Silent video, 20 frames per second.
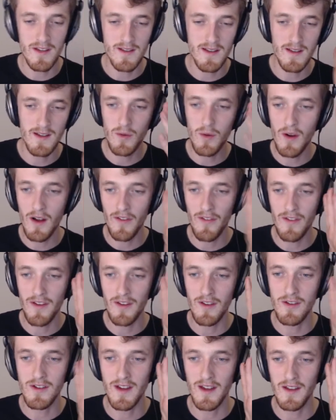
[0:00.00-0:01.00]
There's quite a few
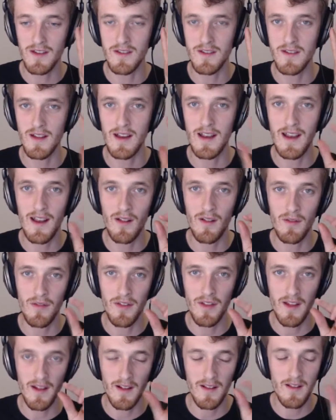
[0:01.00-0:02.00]
changes, like little
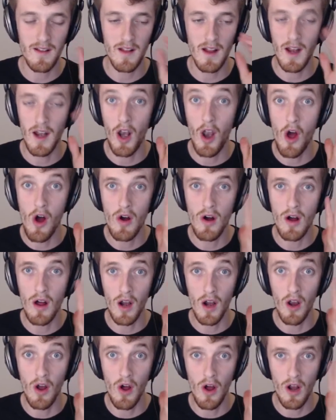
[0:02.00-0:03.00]
things, like a lot
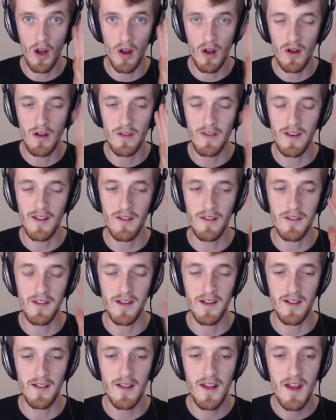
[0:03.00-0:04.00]
of little
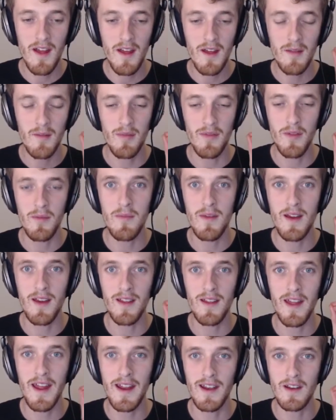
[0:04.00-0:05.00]
things, but the main
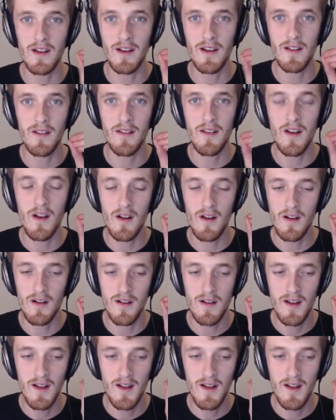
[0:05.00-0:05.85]
headlines are